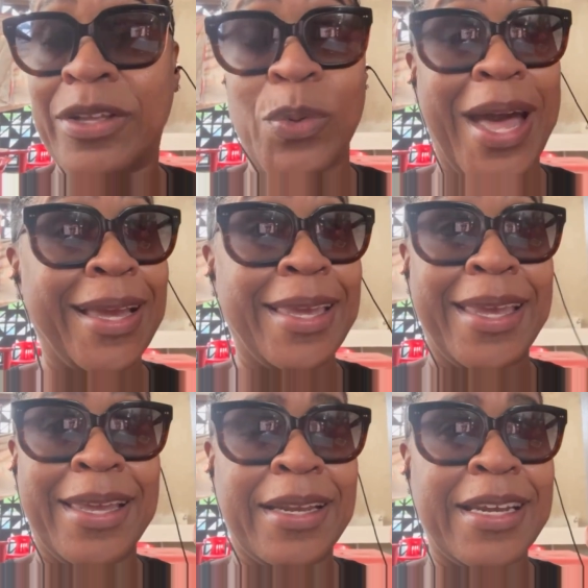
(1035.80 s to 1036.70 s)
well, I
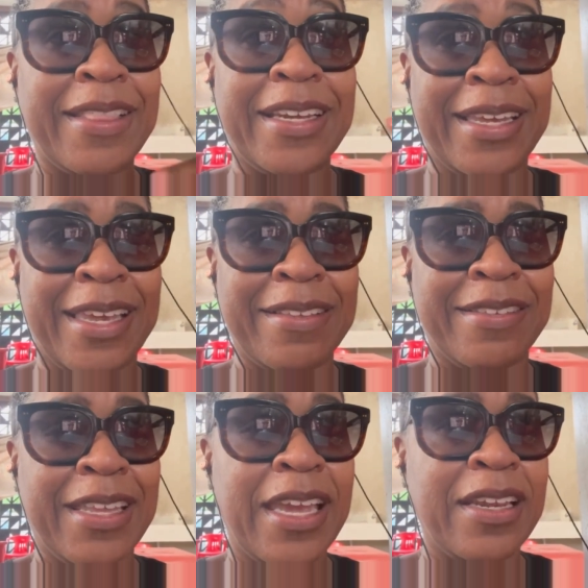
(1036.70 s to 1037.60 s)
can't. Not that I can't
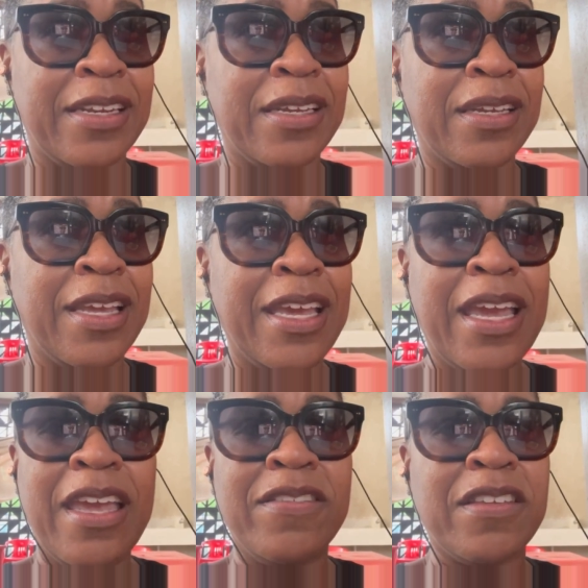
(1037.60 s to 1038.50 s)
stand it.
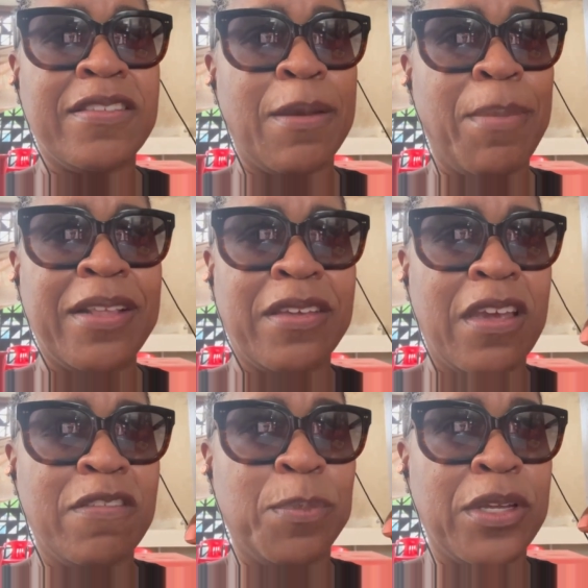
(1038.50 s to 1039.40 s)
It's just that my
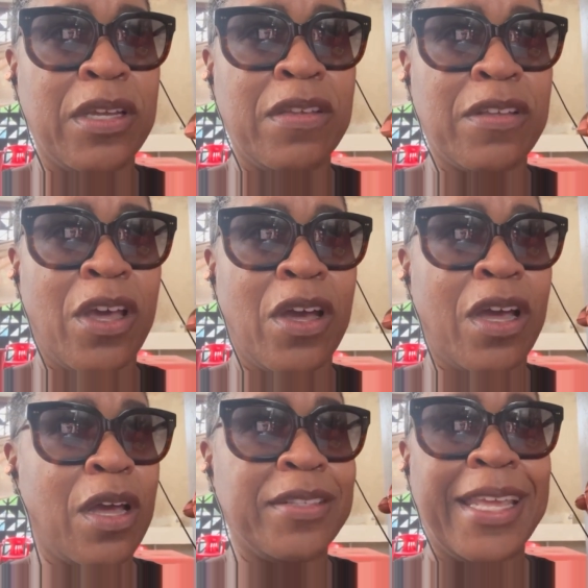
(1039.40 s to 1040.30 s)
taste buds
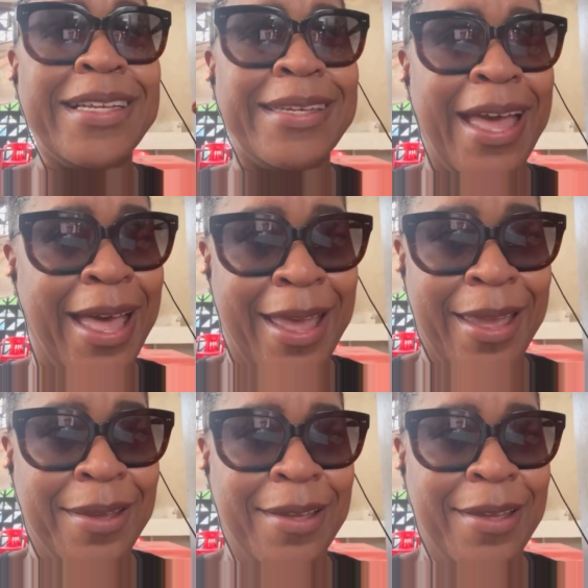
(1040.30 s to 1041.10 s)
they die